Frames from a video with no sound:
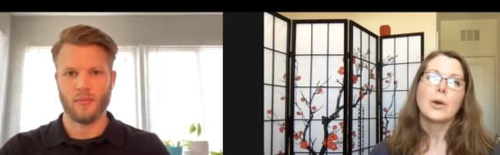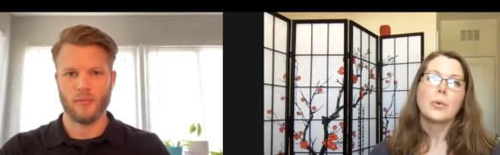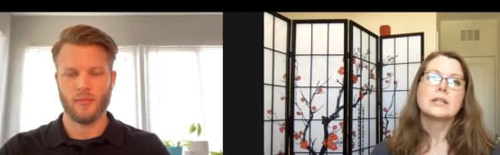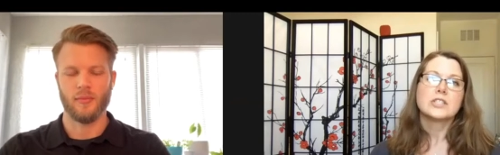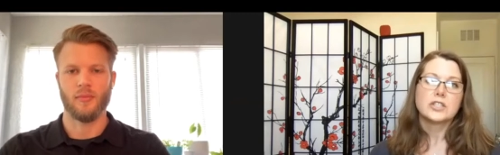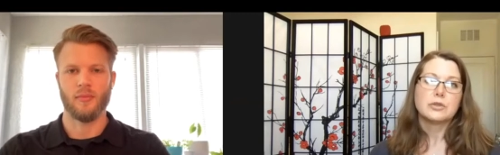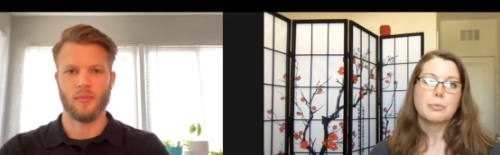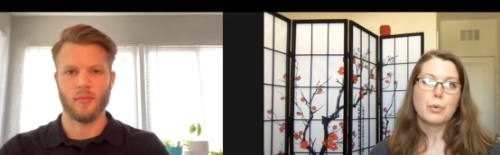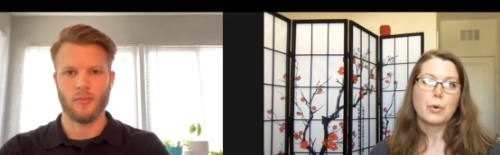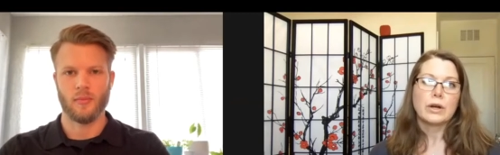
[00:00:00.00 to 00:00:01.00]
Speaker 1: want mm to hmm. do
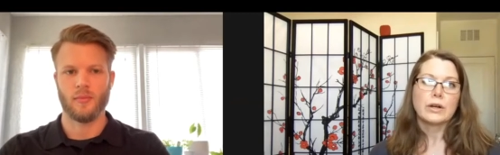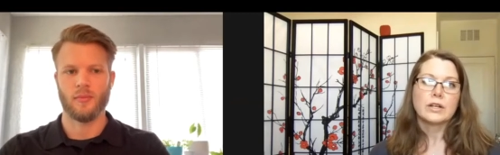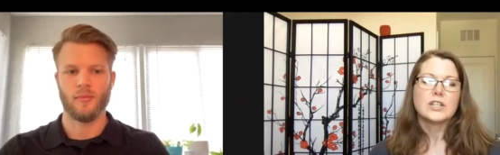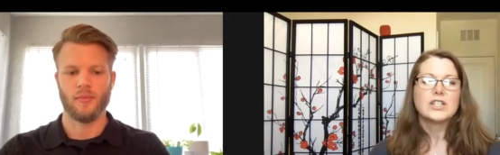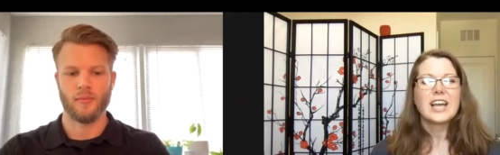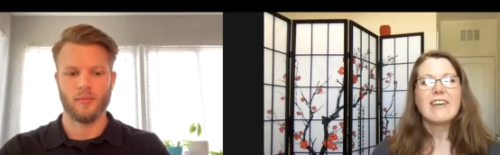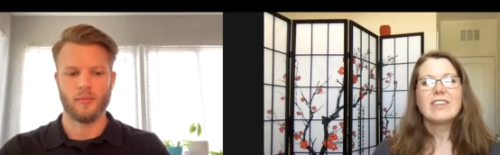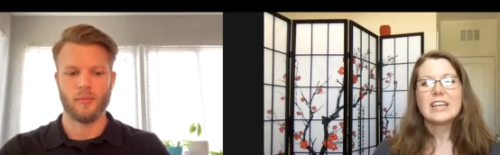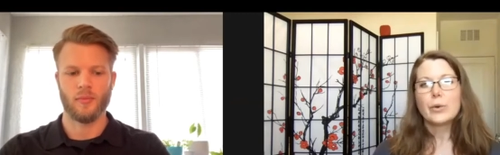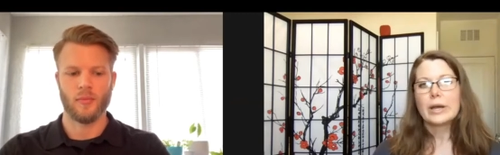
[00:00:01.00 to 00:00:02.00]
more, do you have
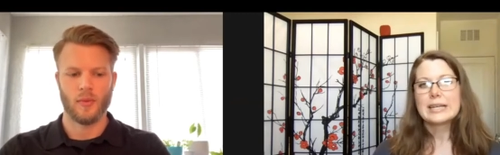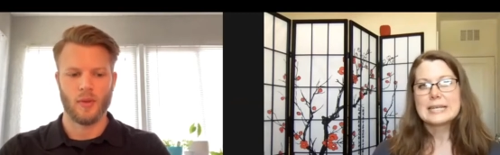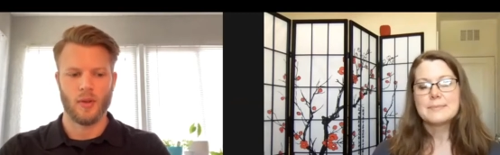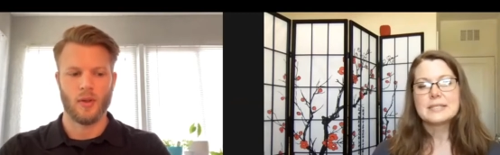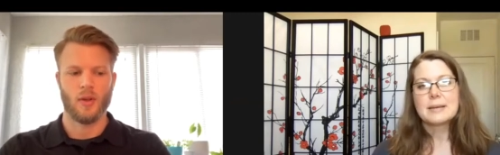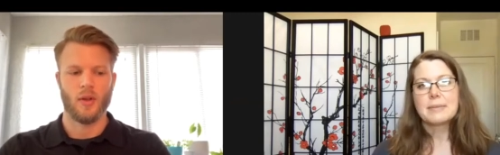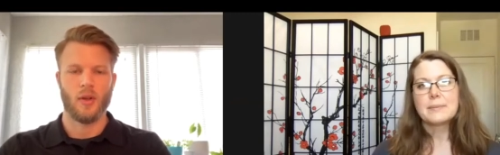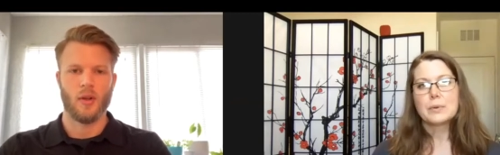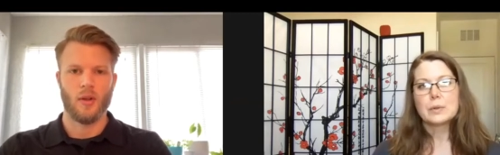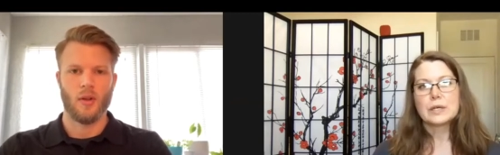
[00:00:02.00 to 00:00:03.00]
any quick tips that
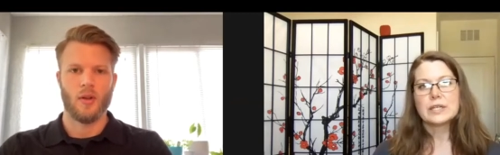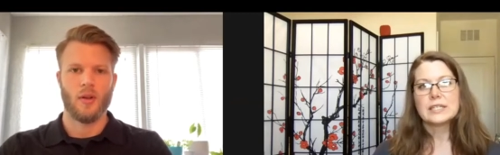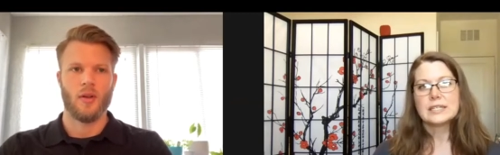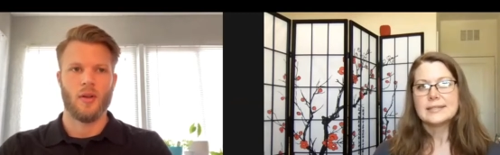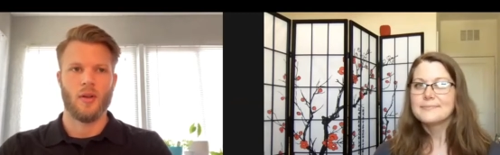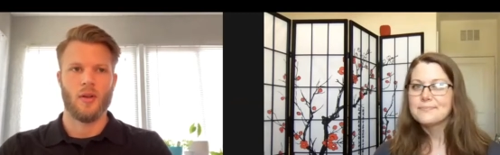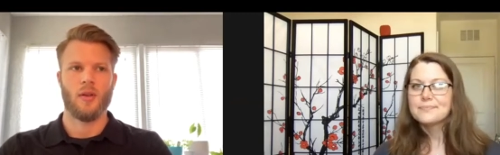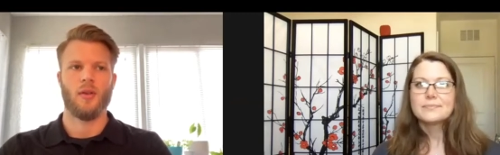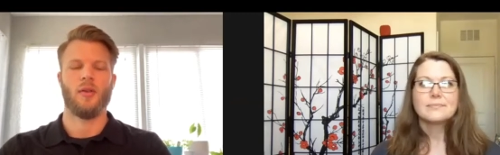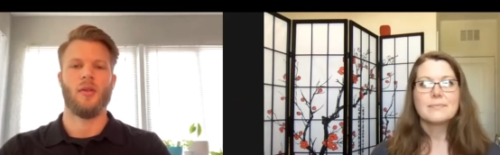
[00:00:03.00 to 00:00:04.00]
people could
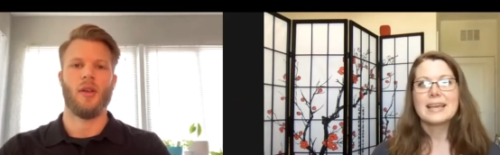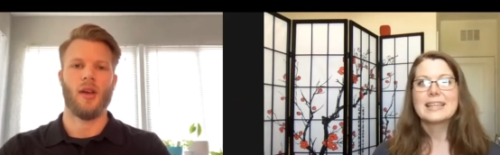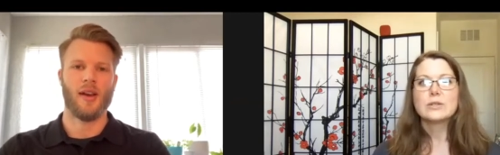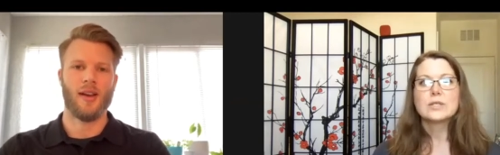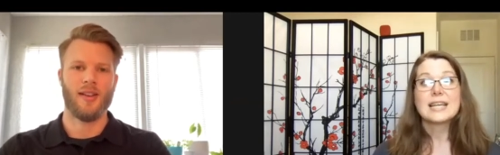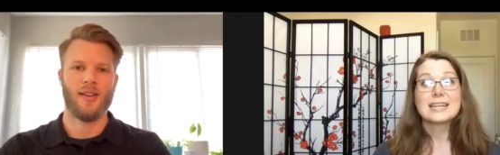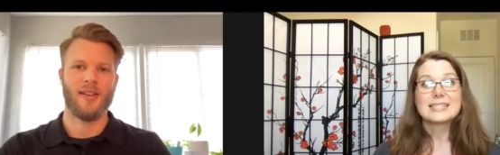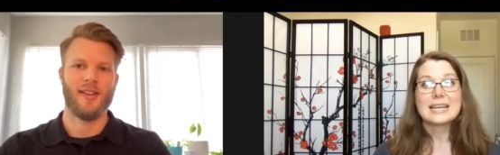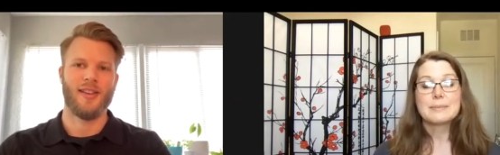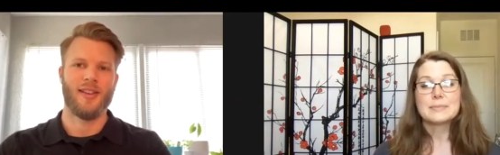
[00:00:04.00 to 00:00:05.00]
make those yeah.
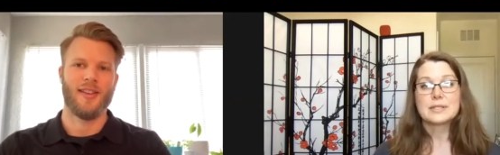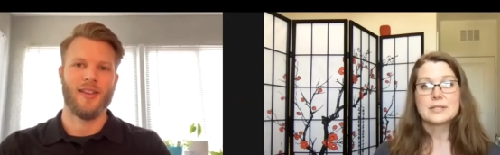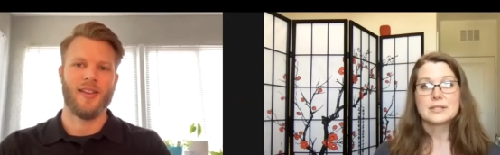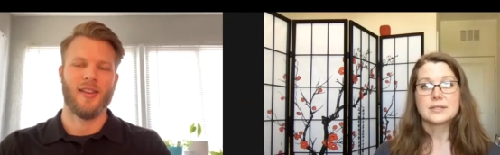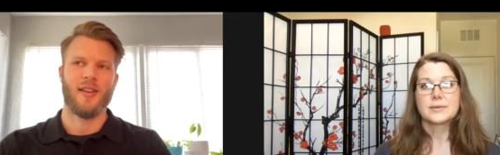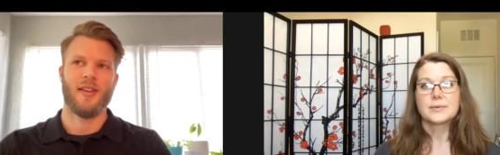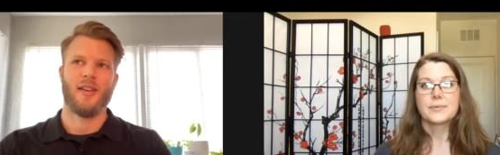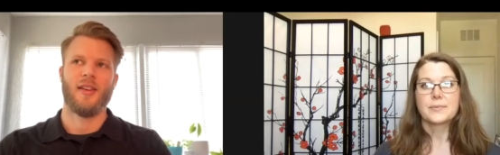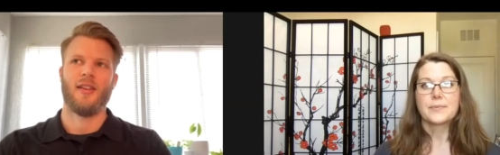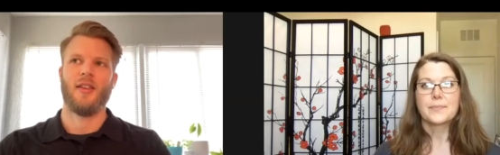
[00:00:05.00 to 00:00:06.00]
steps?
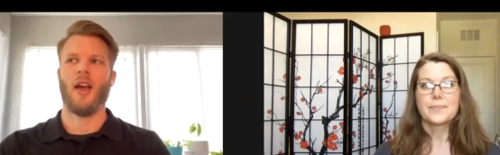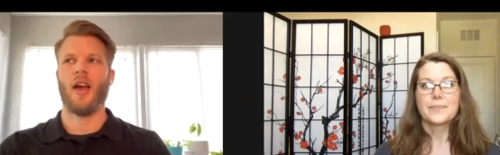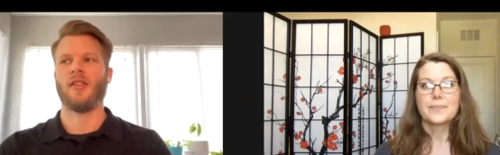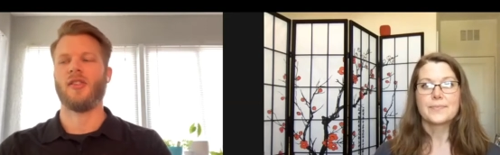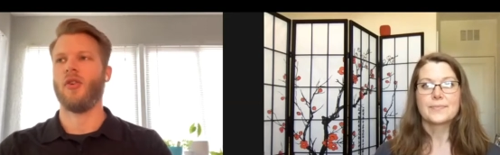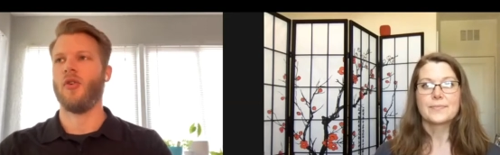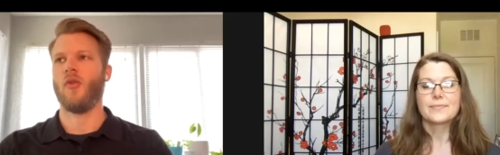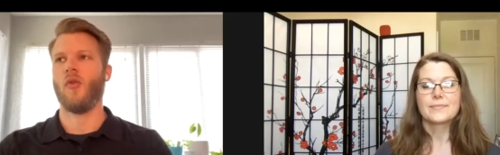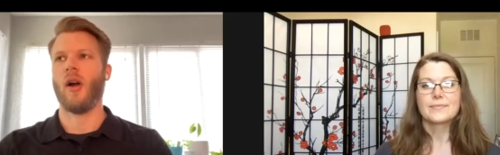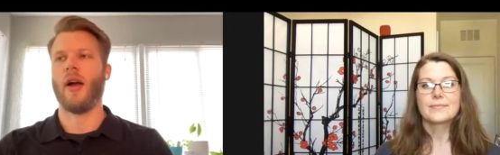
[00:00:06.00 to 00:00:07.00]
Speaker 2: Yeah.
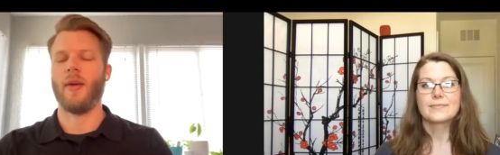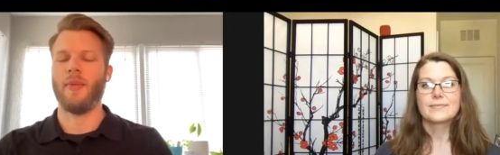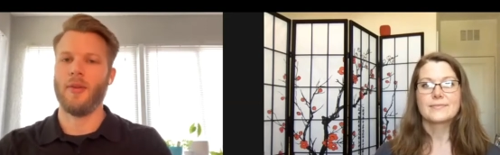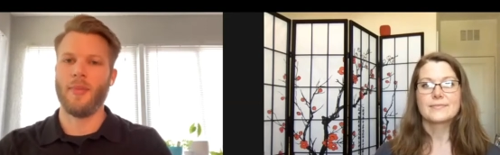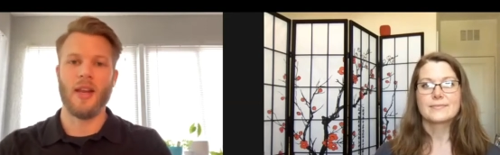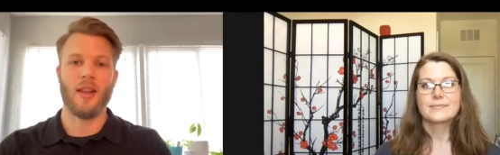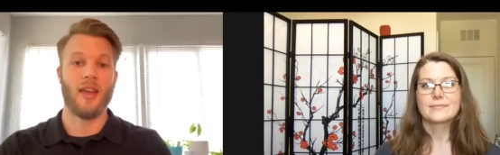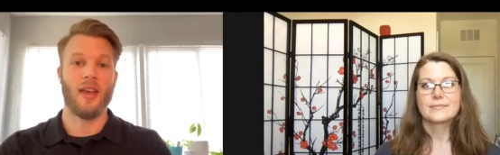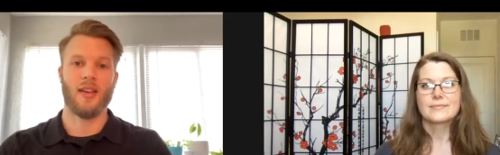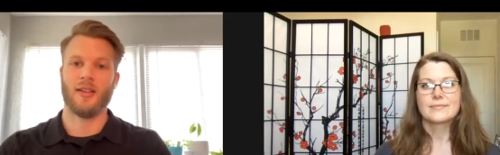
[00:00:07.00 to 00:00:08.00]
So, I mean, the main
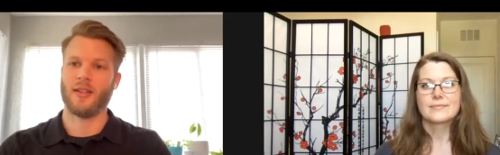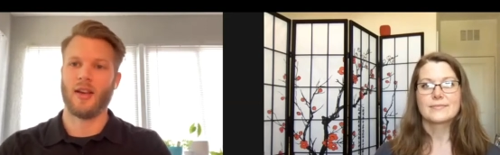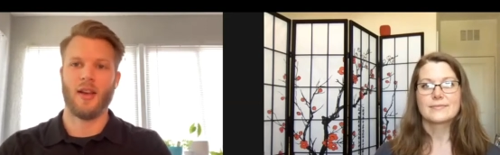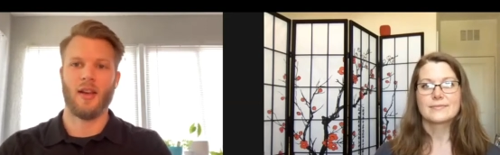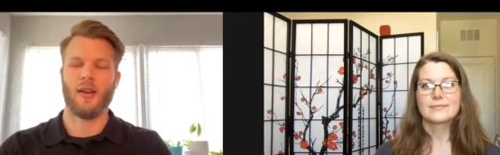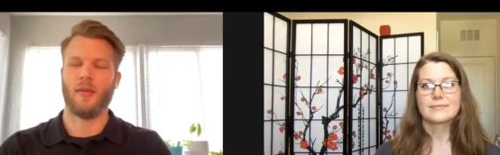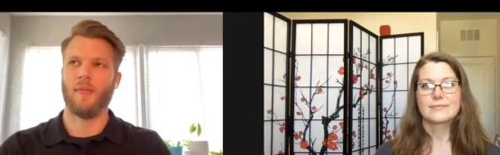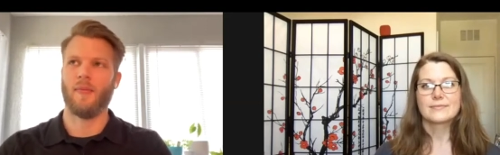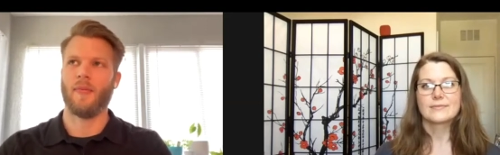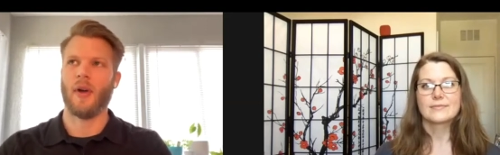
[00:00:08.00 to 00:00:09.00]
thing is like,
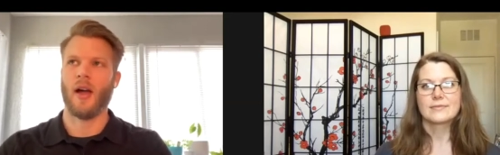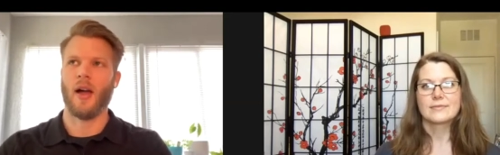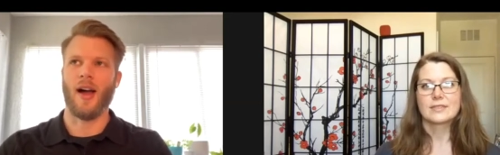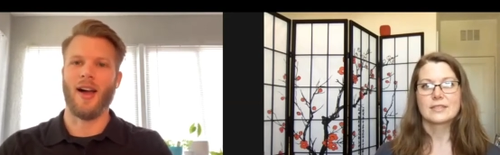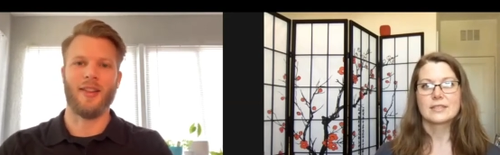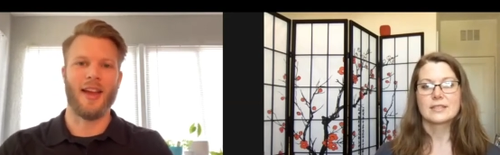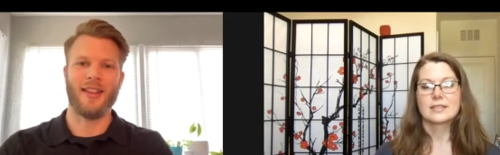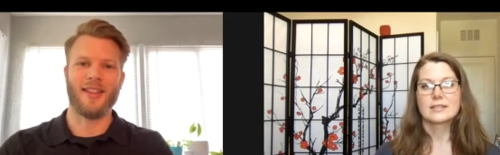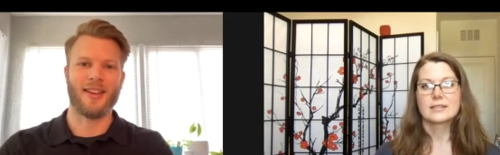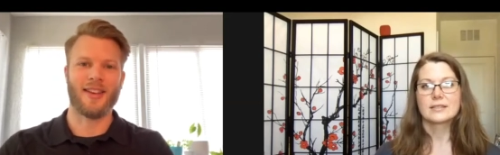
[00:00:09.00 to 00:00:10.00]
I
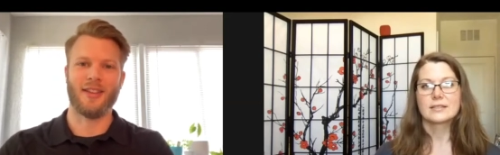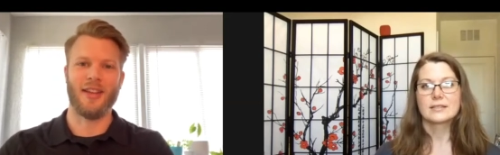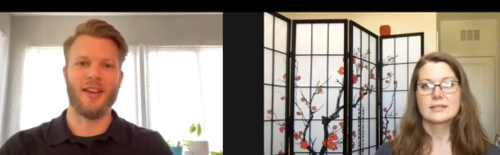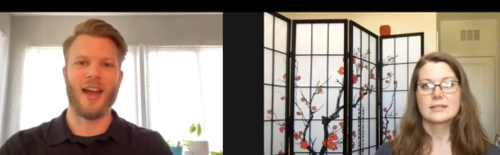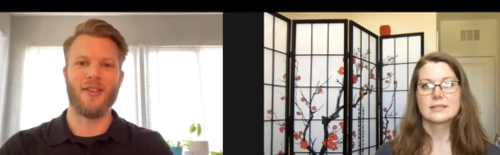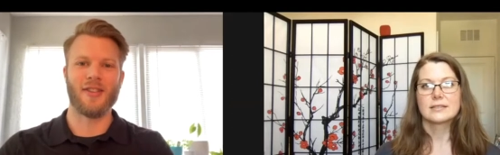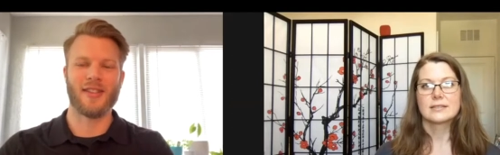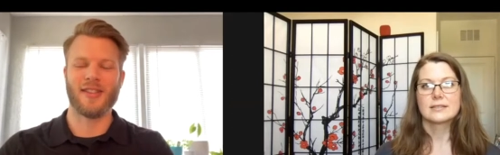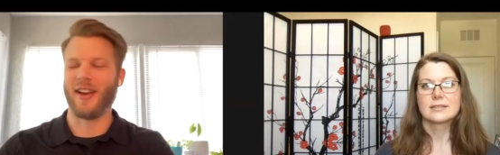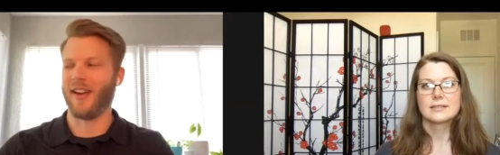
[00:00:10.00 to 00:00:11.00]
like the clean
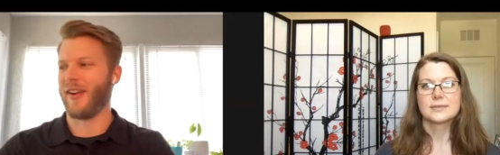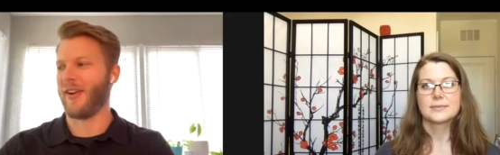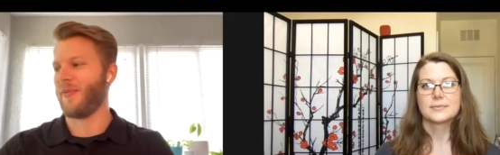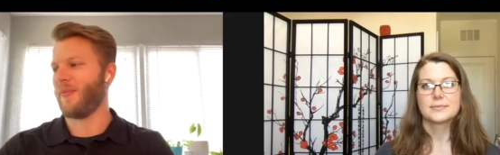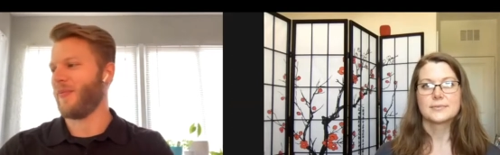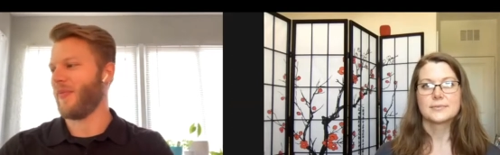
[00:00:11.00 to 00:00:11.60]
house uh,